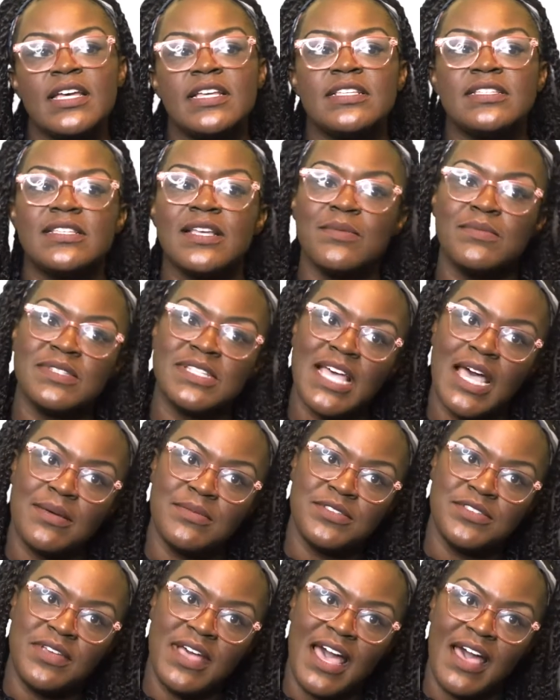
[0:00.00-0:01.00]

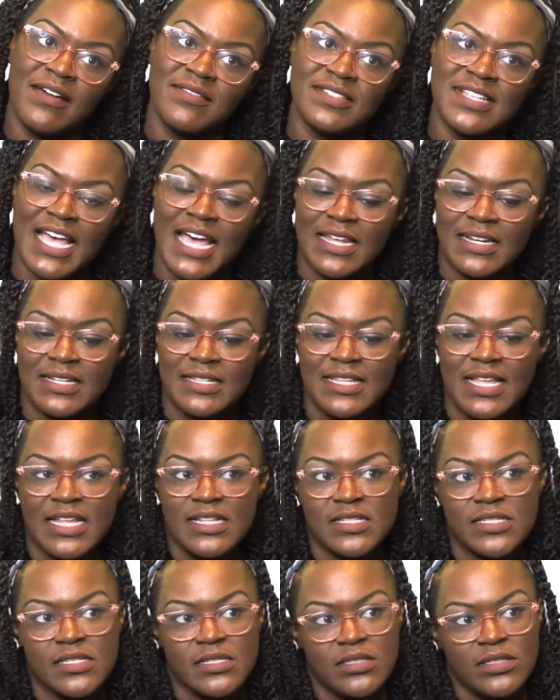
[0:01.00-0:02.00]
sometimes you have data that's